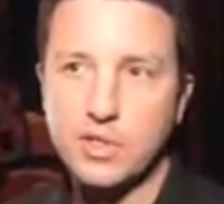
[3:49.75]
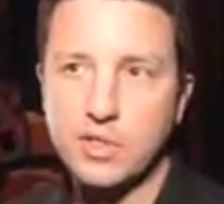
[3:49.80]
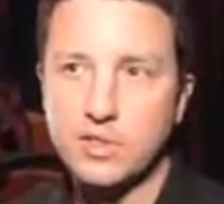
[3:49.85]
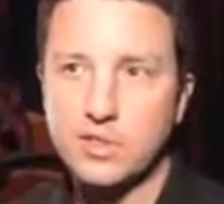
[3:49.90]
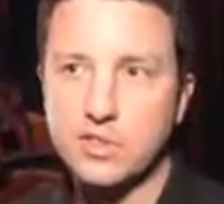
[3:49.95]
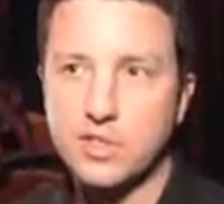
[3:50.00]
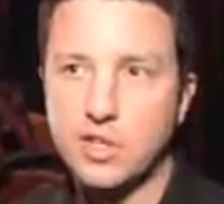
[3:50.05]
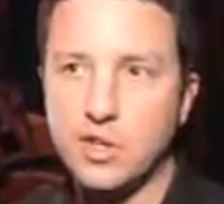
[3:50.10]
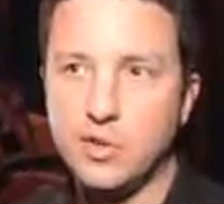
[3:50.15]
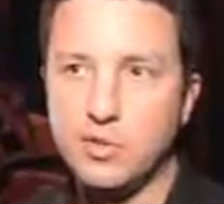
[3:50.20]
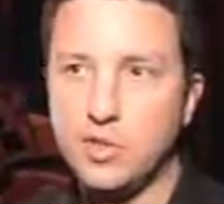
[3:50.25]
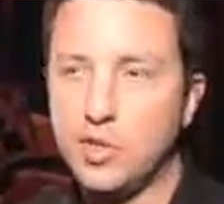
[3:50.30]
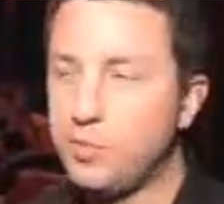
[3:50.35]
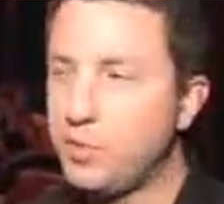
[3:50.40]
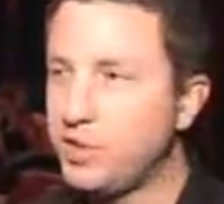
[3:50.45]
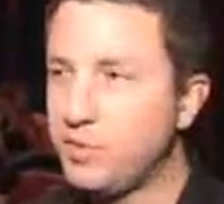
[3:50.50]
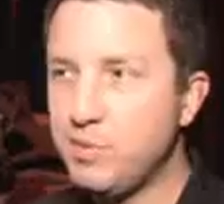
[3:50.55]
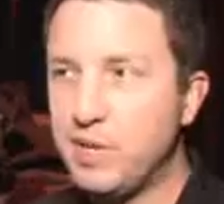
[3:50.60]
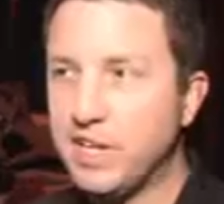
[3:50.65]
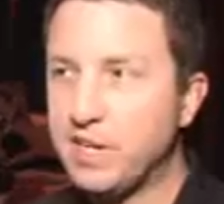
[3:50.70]
So
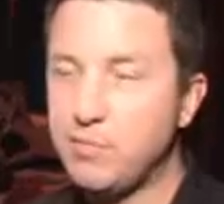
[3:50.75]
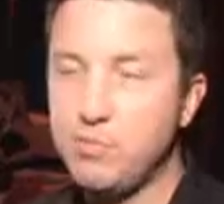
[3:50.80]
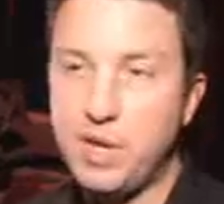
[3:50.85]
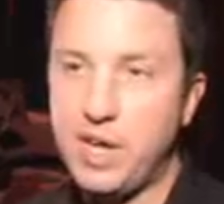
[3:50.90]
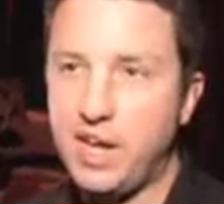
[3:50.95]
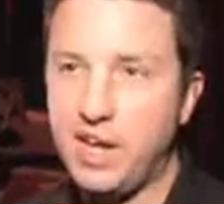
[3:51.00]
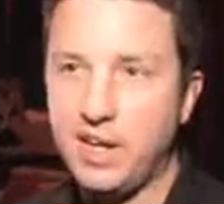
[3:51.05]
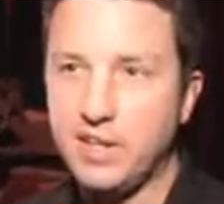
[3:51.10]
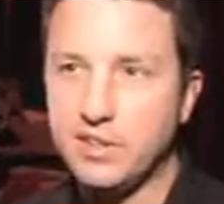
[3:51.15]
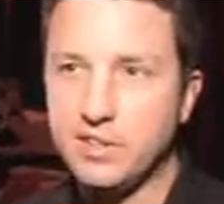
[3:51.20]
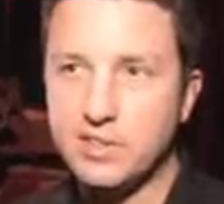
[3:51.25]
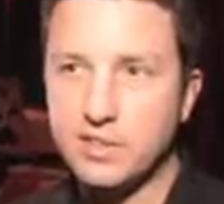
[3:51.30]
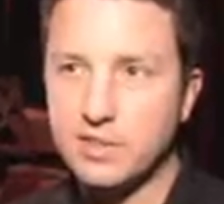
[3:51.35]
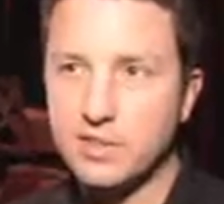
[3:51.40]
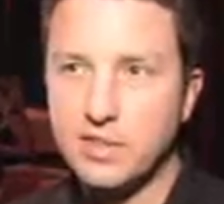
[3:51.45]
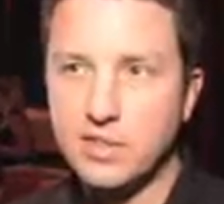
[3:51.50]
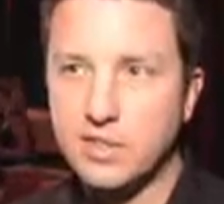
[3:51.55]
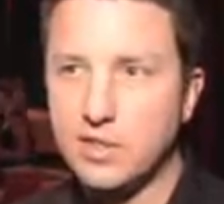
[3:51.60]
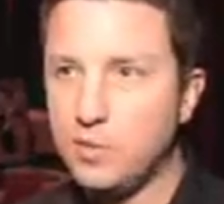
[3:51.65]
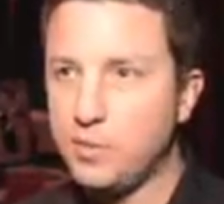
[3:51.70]
nobody's making pants,
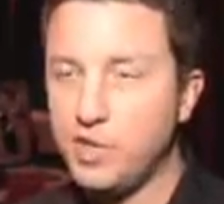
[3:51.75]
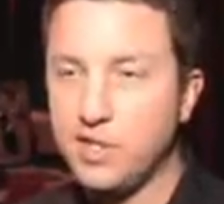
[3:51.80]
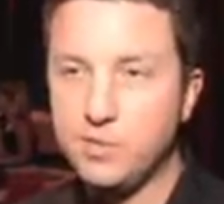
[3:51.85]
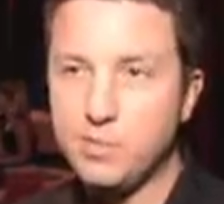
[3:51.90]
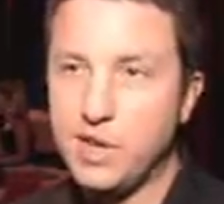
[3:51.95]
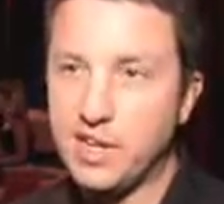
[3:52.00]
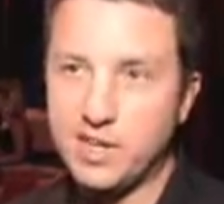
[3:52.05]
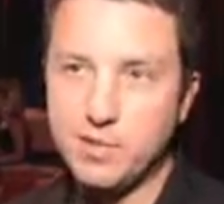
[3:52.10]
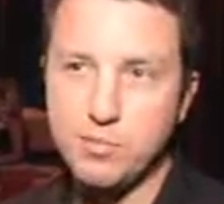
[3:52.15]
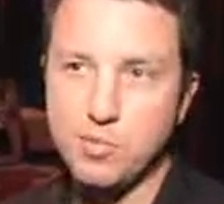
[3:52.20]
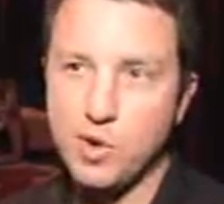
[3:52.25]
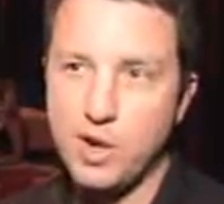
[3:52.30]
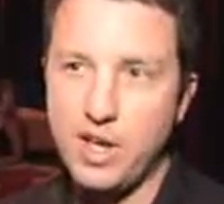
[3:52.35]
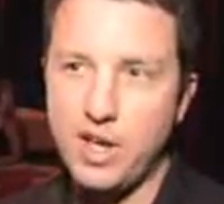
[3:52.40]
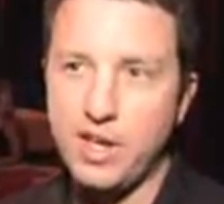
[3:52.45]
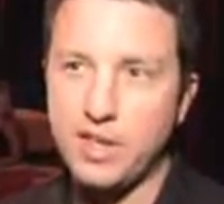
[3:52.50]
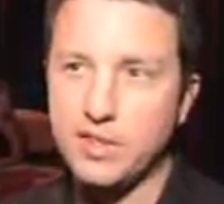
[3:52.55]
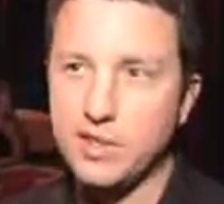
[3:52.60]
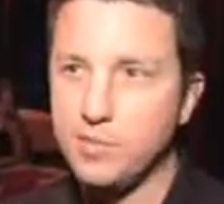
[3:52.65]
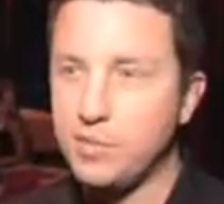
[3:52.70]
nobody's making
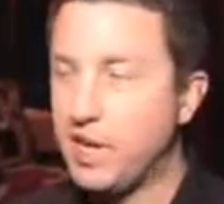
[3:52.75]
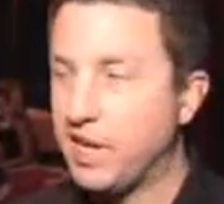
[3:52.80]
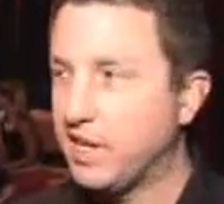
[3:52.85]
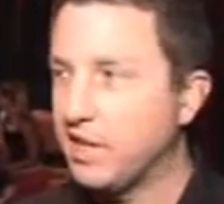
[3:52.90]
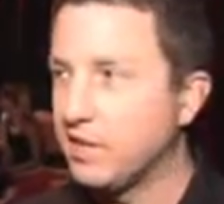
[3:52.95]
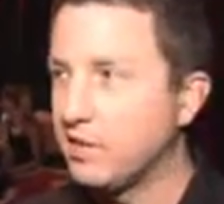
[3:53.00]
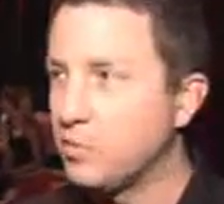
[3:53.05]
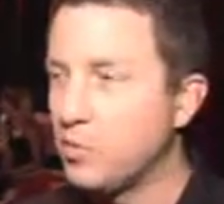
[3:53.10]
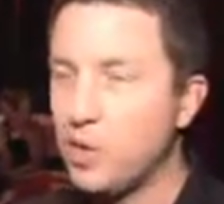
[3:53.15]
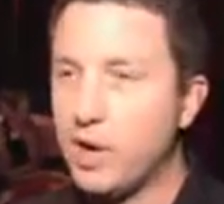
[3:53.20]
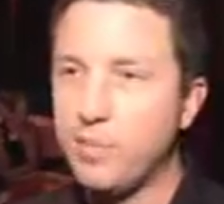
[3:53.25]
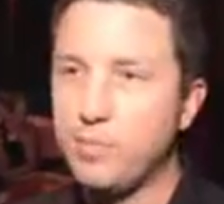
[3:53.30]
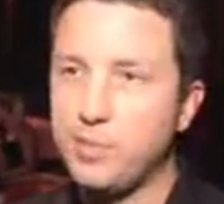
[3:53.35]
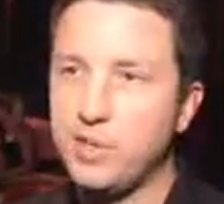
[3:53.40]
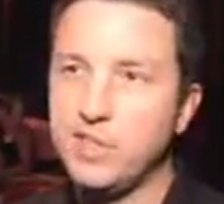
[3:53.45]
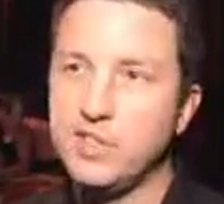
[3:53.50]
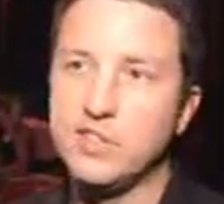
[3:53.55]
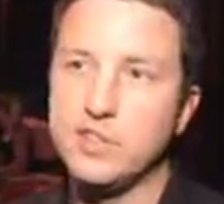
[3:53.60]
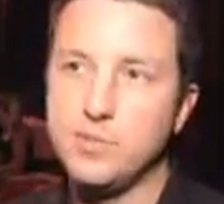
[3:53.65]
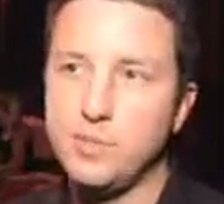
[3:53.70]
bread. They're making
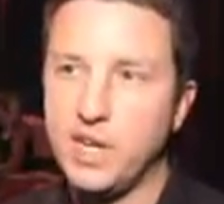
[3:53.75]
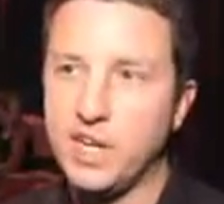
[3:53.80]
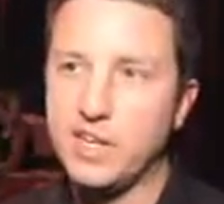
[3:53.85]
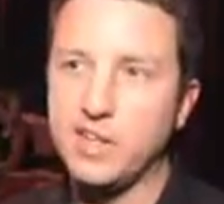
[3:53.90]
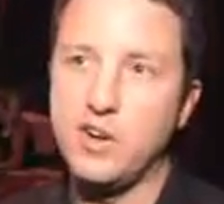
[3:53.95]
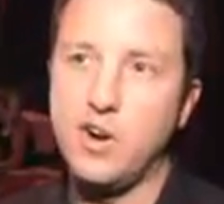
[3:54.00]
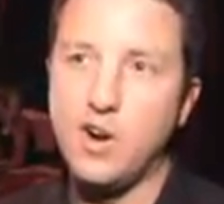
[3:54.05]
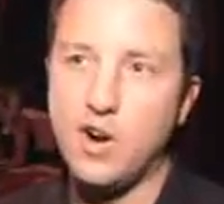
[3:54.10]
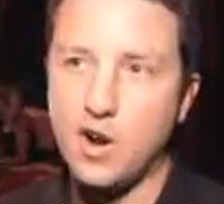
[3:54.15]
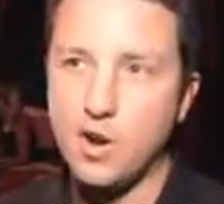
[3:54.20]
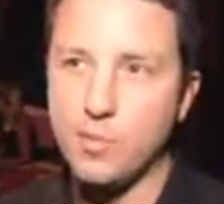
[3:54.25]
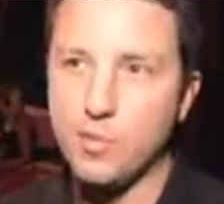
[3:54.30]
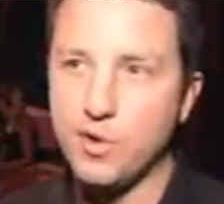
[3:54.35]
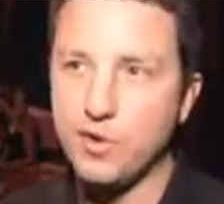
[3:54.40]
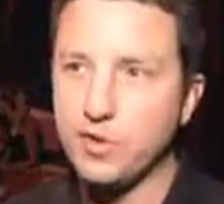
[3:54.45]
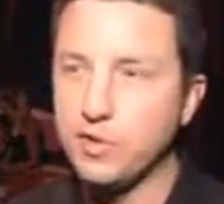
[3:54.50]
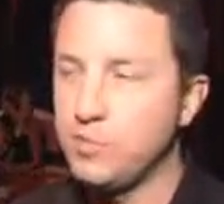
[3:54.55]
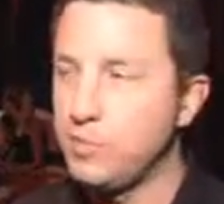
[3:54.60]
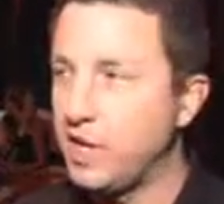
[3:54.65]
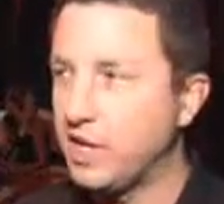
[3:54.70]
weapons, they're making
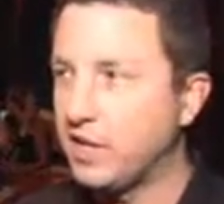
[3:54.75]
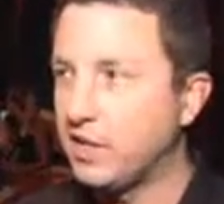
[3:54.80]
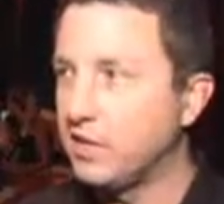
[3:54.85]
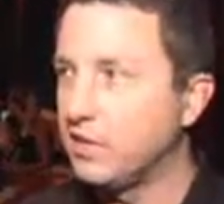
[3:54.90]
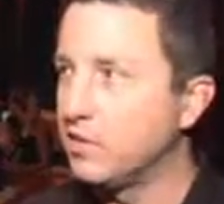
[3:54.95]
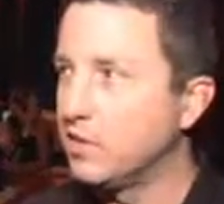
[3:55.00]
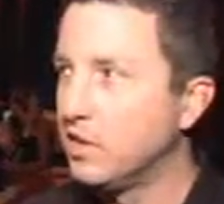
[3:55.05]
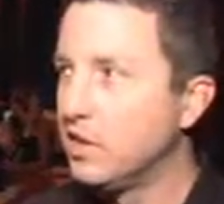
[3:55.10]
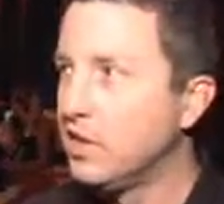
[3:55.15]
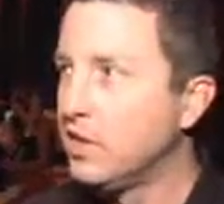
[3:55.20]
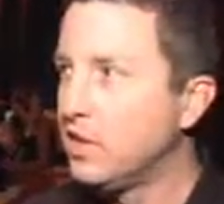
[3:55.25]
armor, they're making,